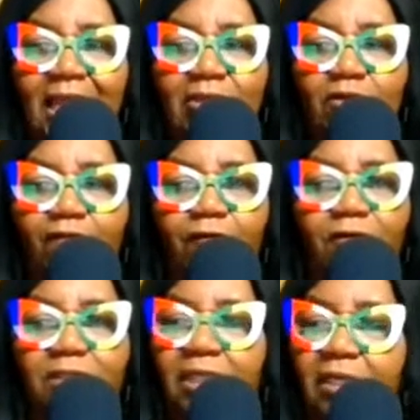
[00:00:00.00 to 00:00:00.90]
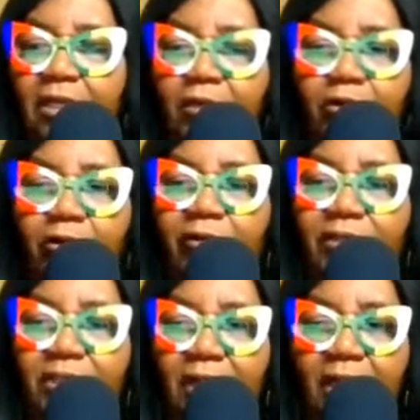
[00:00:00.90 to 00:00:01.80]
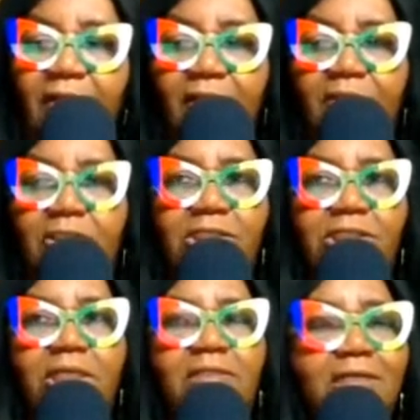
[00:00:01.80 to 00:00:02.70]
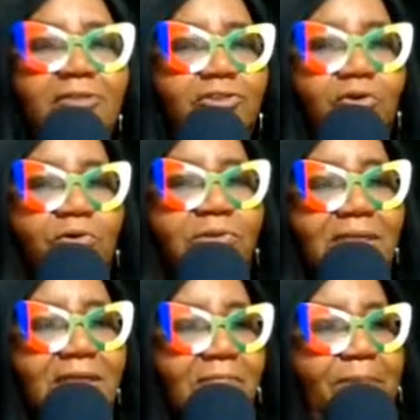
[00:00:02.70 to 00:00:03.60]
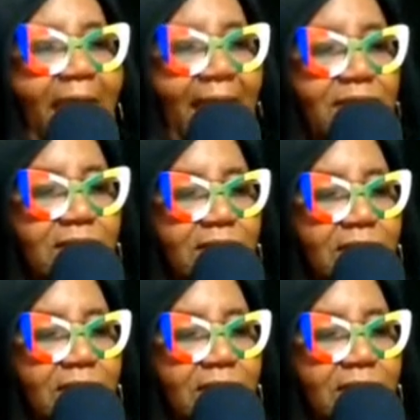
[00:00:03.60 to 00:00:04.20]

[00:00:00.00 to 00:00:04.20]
and your voice can encourage others to share their stories and their past.